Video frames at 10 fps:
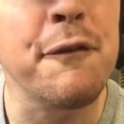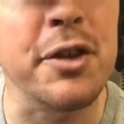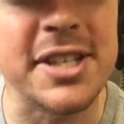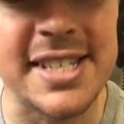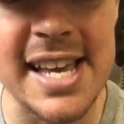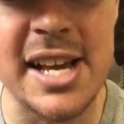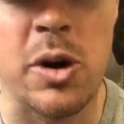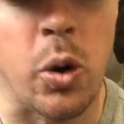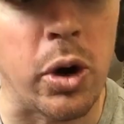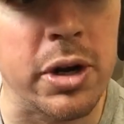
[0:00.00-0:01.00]
For the C
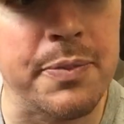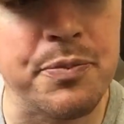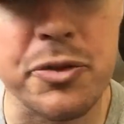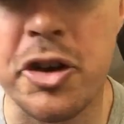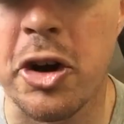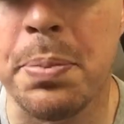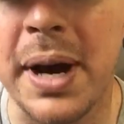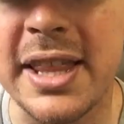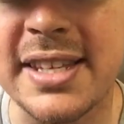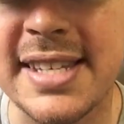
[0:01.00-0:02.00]
chord, you're gonna
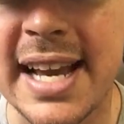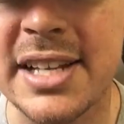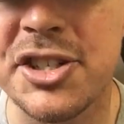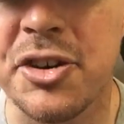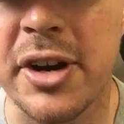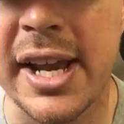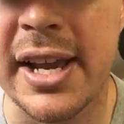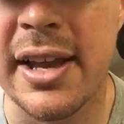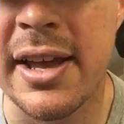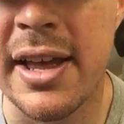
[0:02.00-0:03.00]
play the second
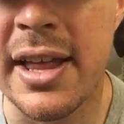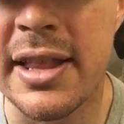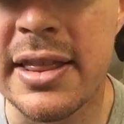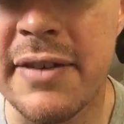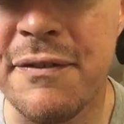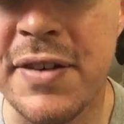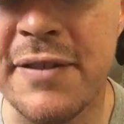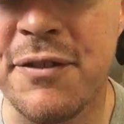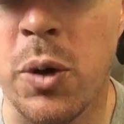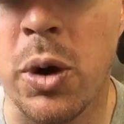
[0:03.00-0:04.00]
string, the
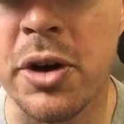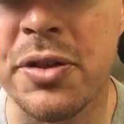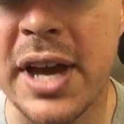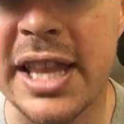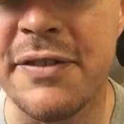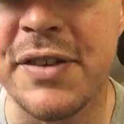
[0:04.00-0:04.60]
fourth, and the